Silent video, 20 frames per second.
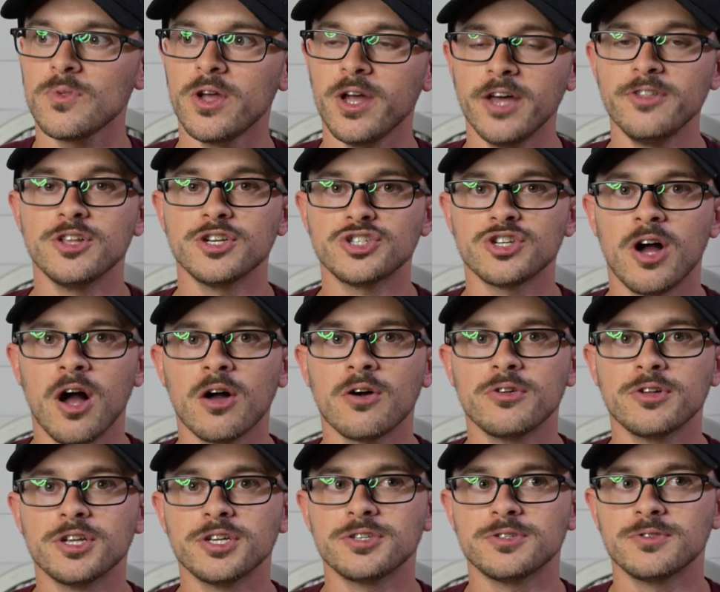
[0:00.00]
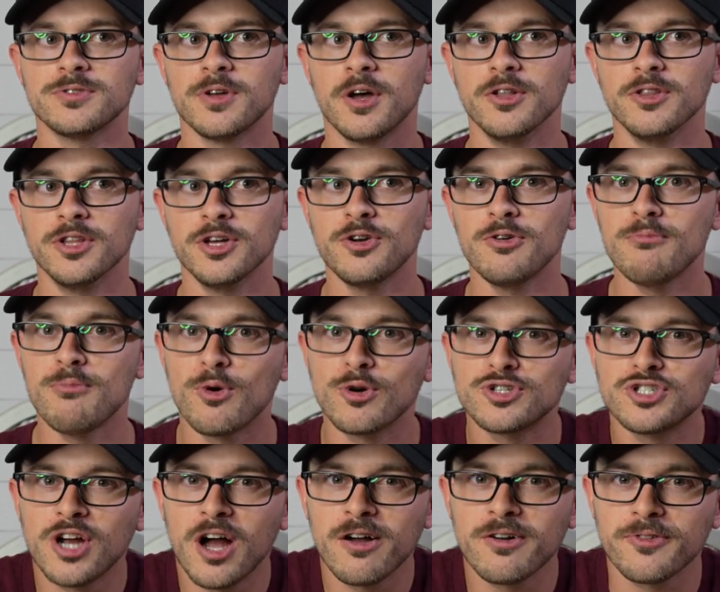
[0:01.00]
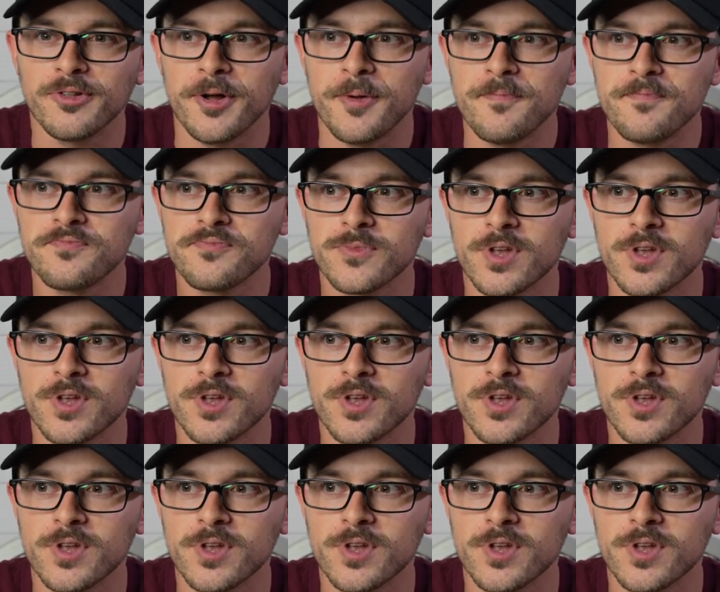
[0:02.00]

And the chocolate is a little more chocolate.